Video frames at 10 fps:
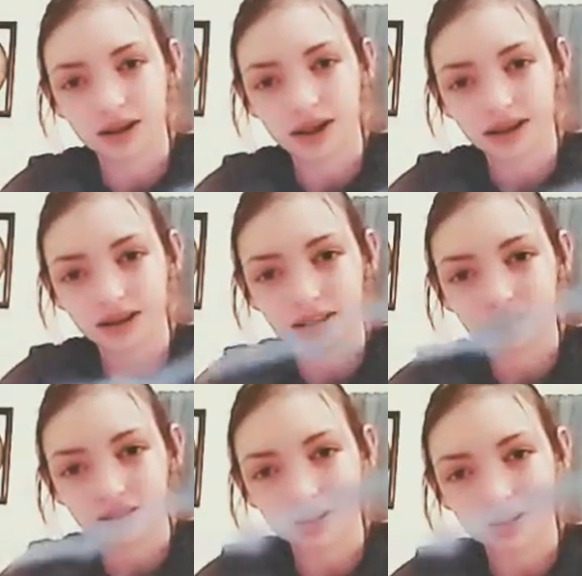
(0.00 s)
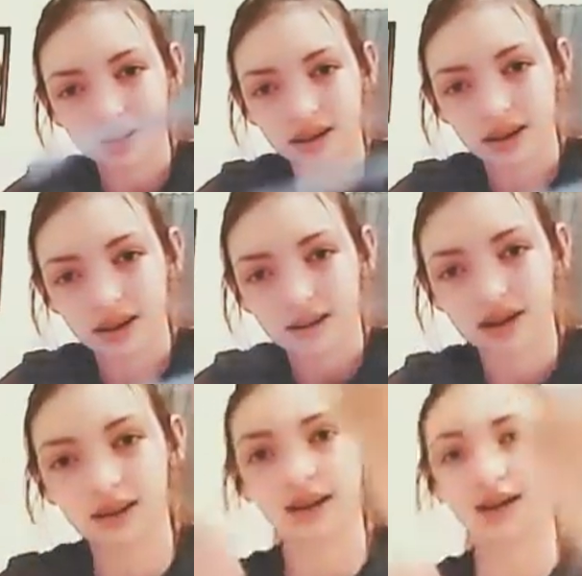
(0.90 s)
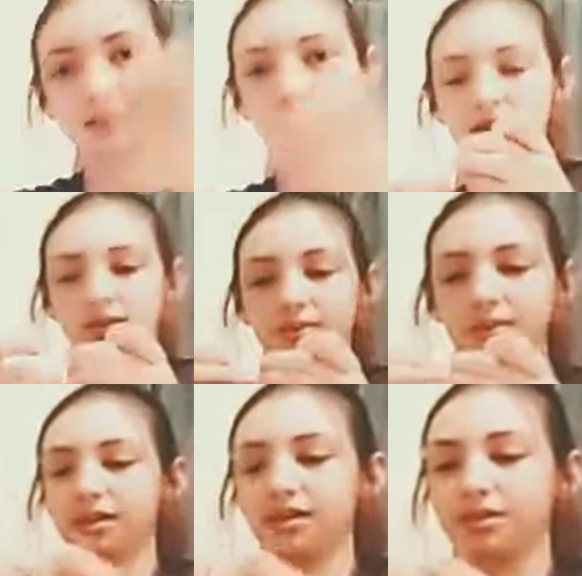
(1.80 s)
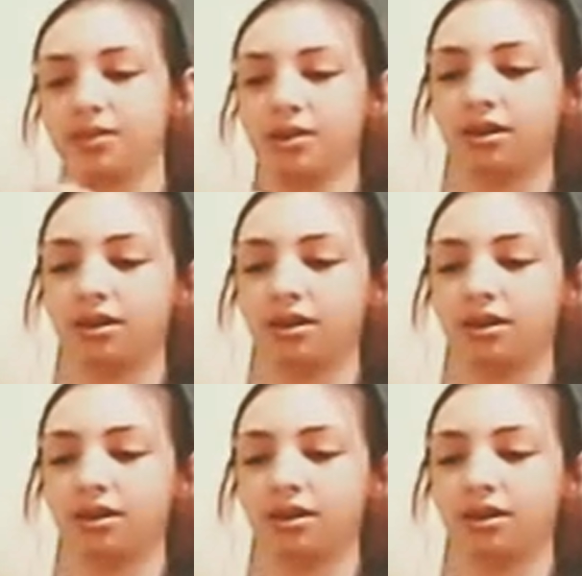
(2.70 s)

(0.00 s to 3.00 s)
like right there. I don't know. It's really annoying me though.